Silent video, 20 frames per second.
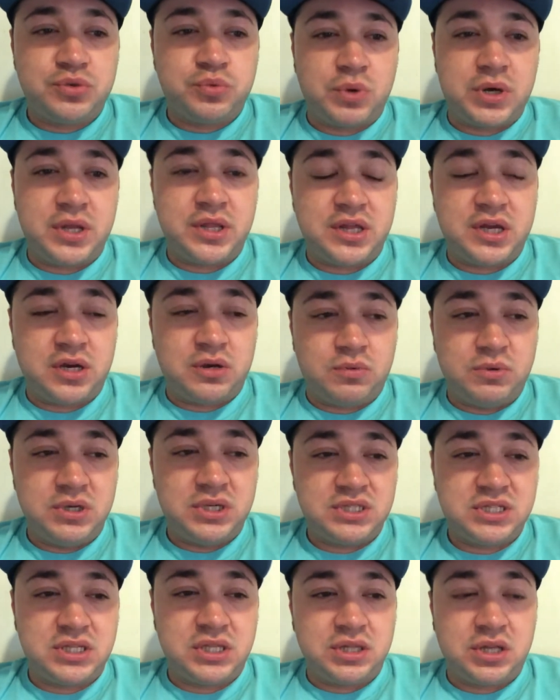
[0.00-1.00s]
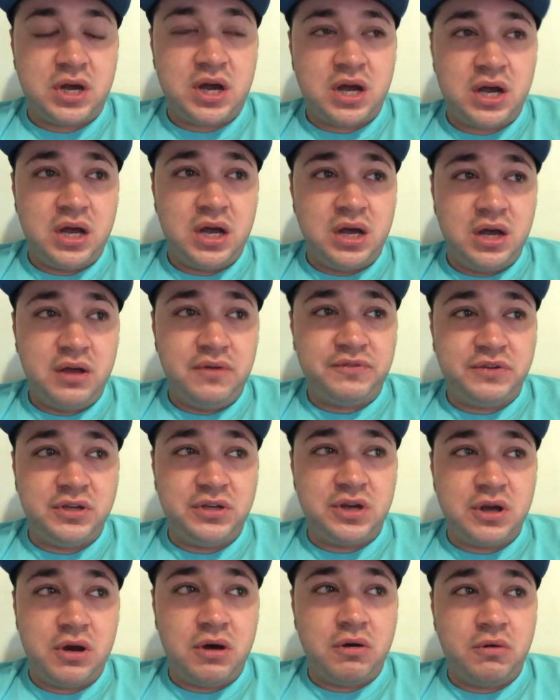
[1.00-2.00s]
where there was a lot of, you
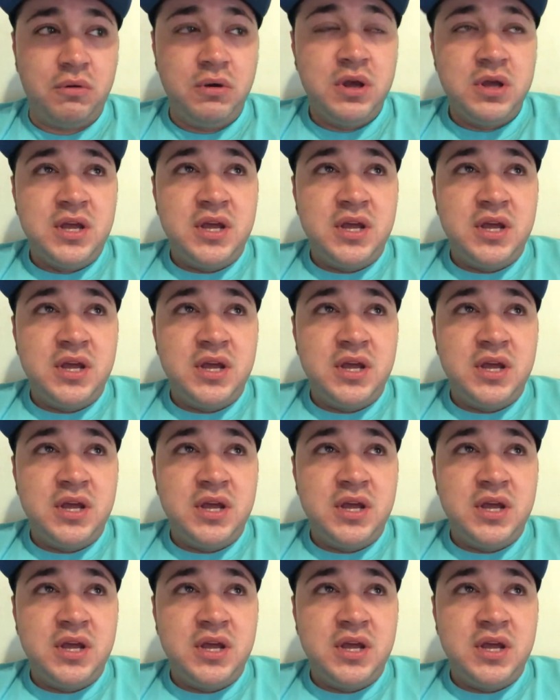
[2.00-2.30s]
know,